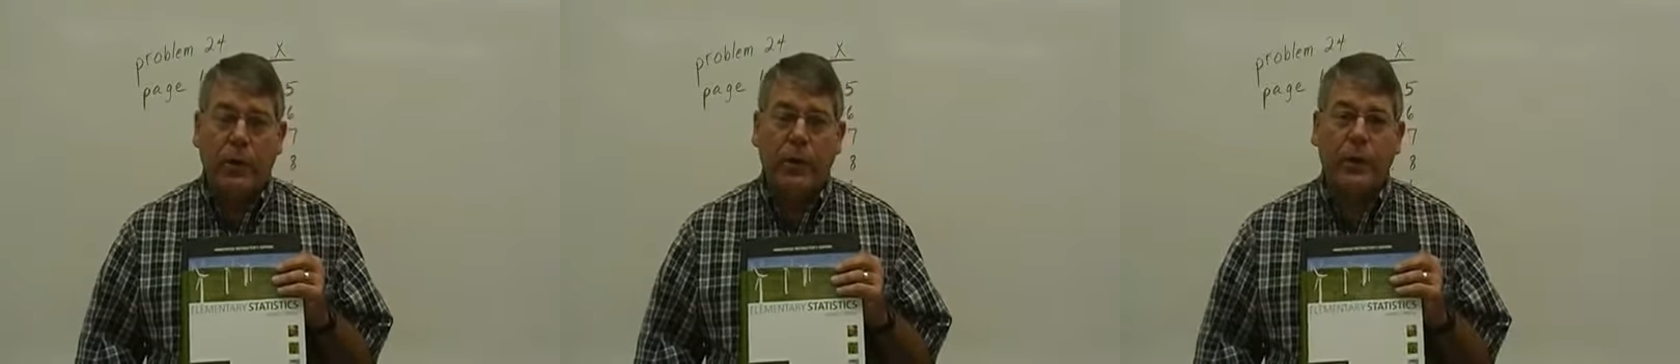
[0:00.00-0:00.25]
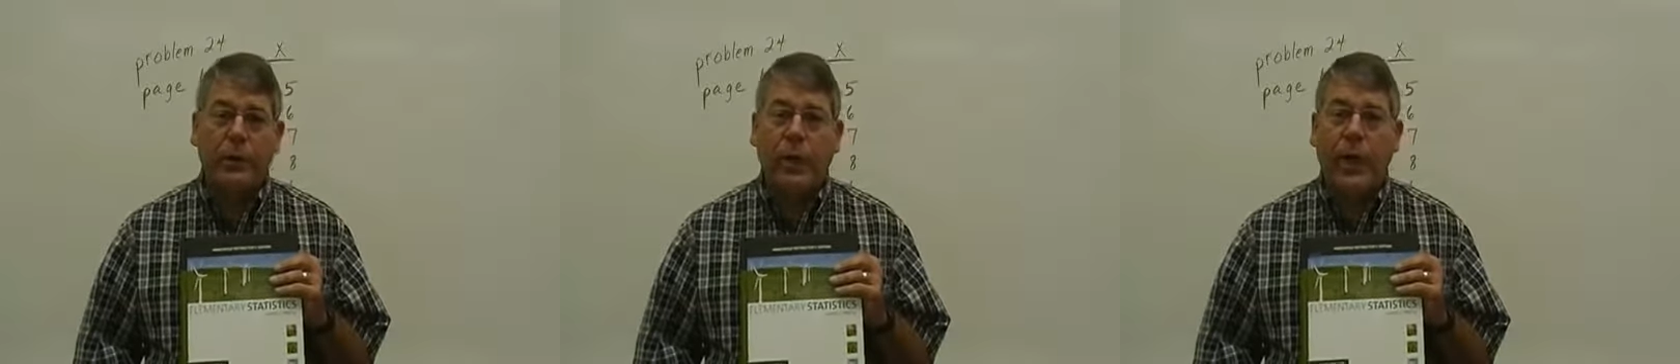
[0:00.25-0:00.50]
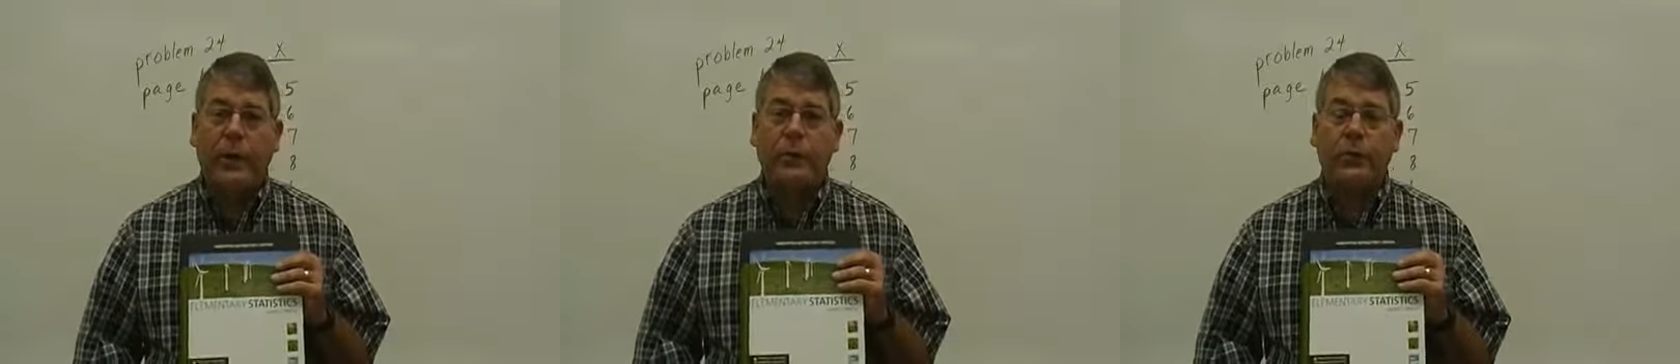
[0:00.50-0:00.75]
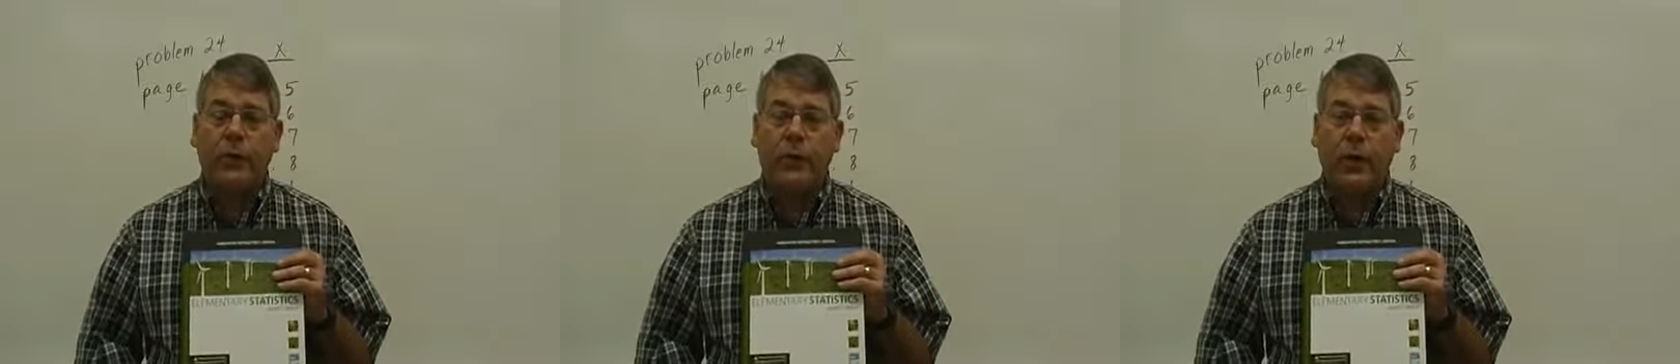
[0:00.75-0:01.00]
did in
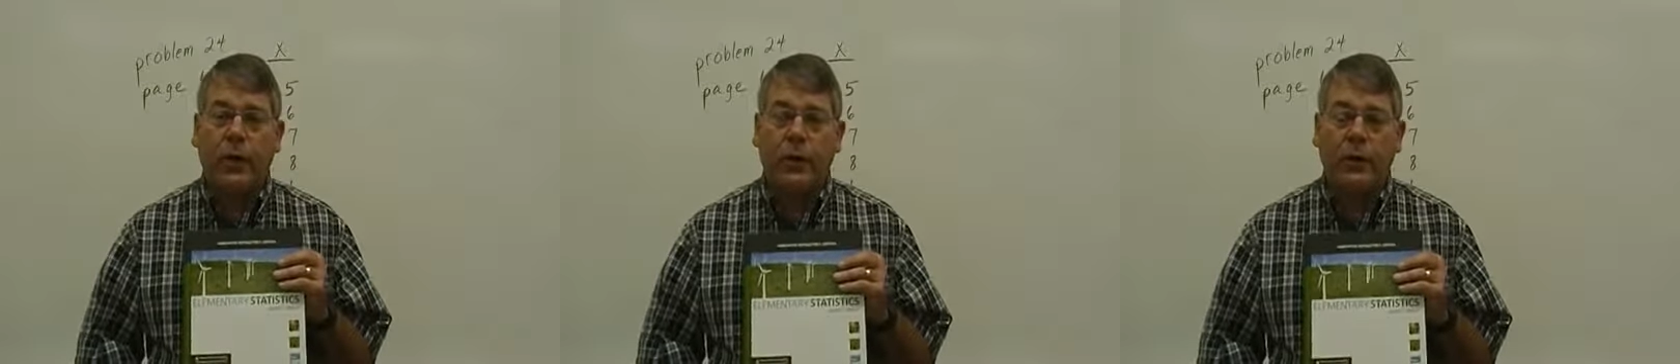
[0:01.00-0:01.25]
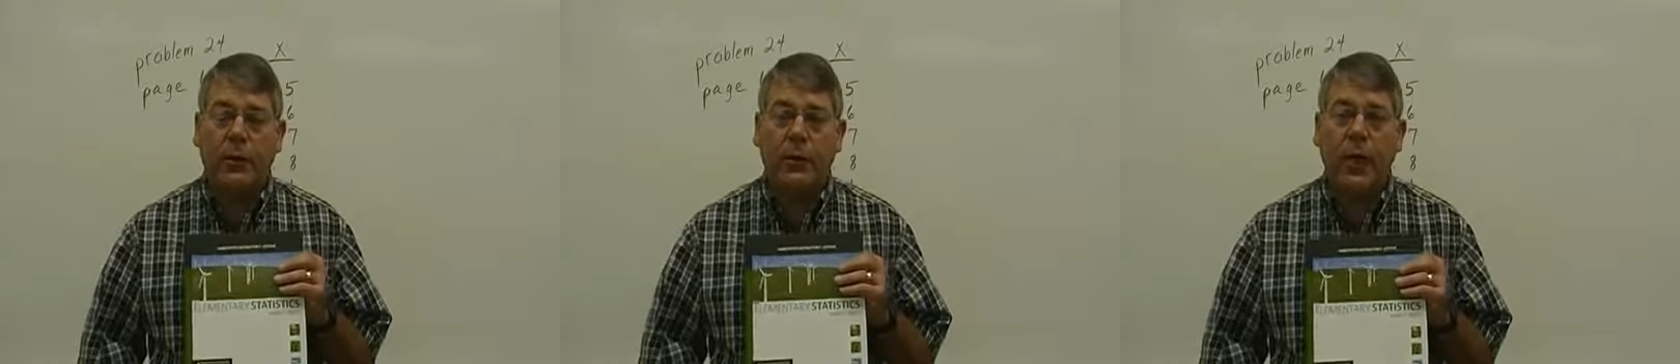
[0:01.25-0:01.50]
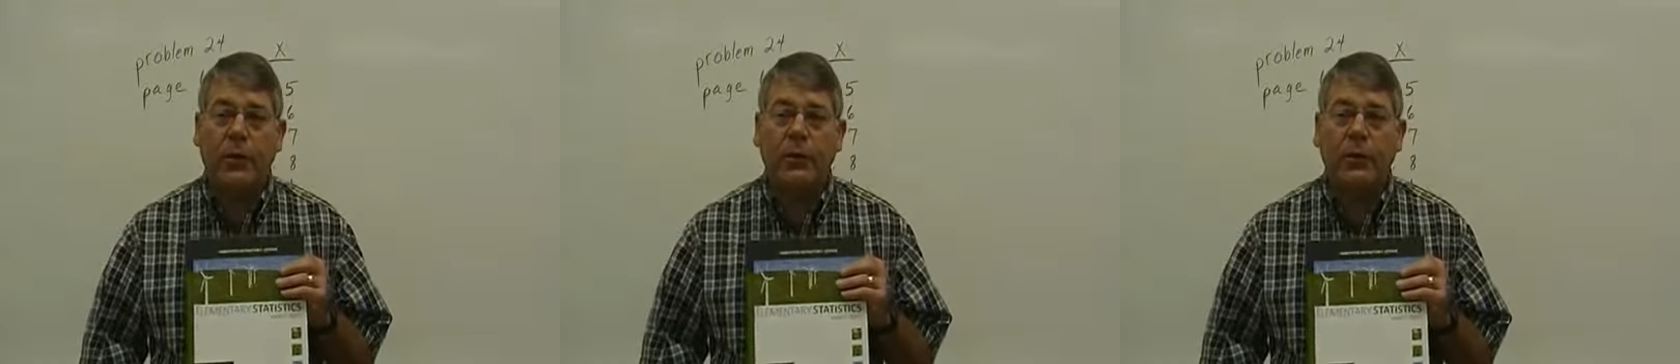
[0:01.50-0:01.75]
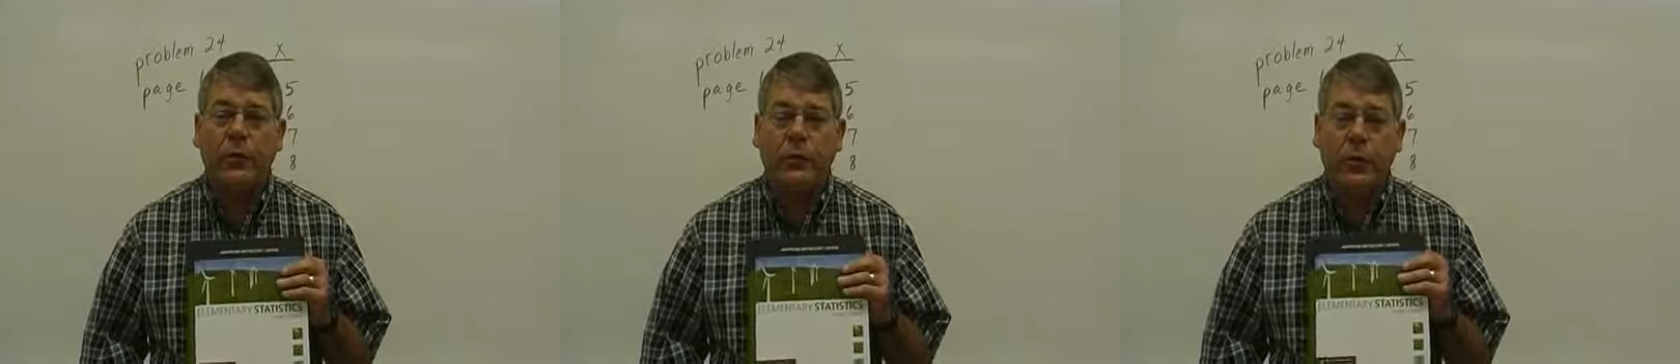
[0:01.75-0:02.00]
class the
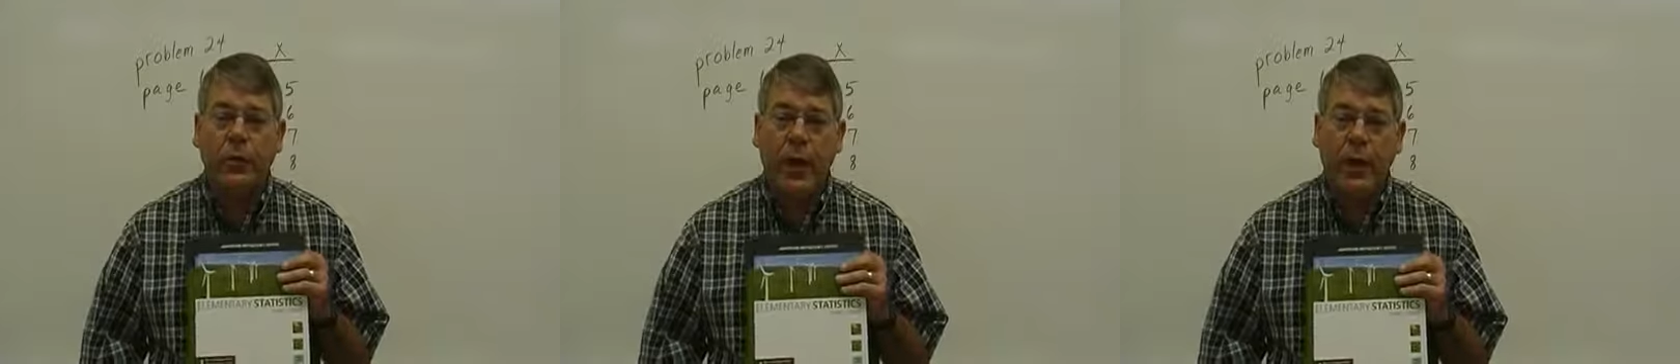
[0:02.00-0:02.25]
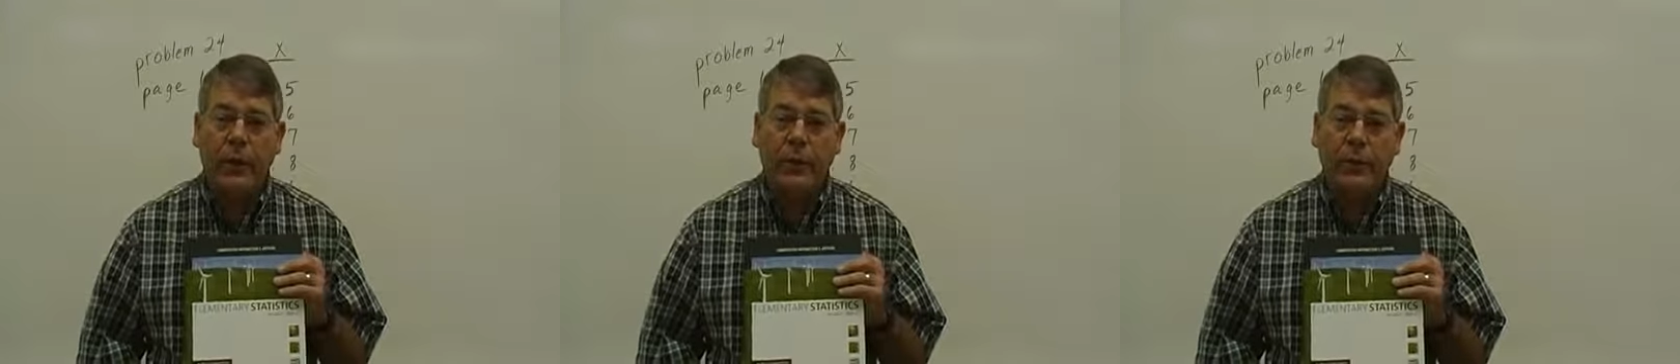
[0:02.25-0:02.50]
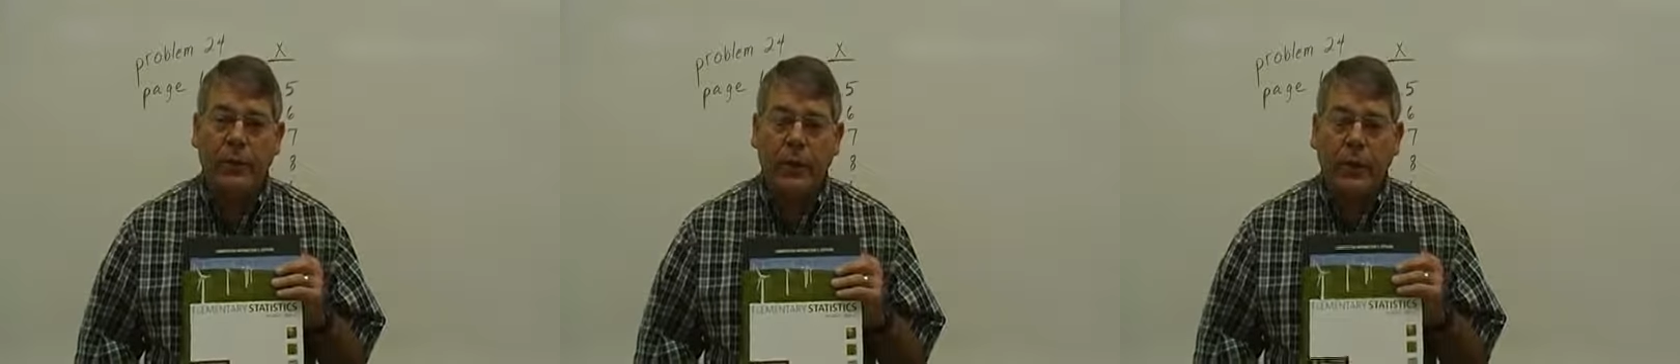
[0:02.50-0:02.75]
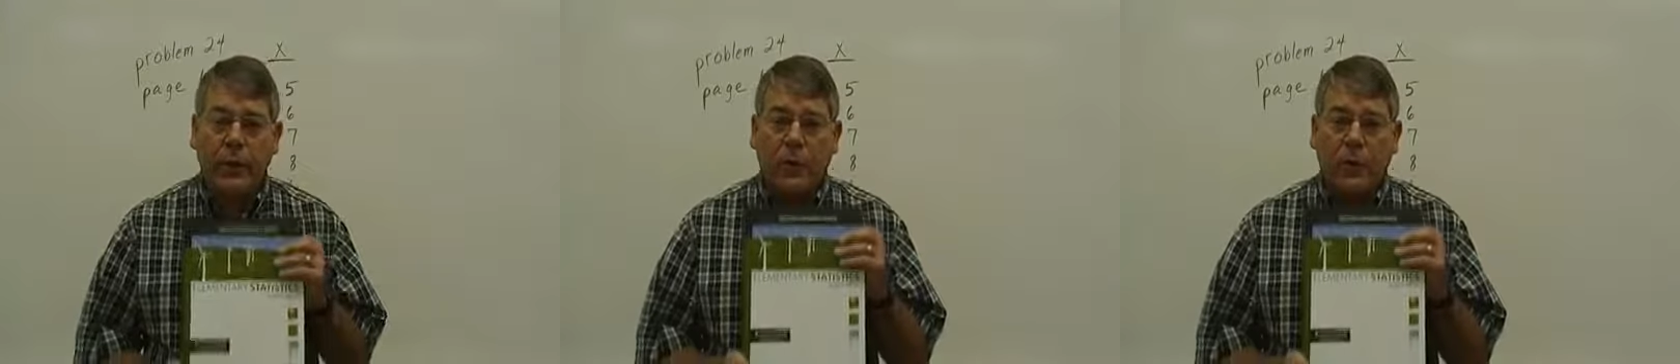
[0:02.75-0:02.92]
last few days.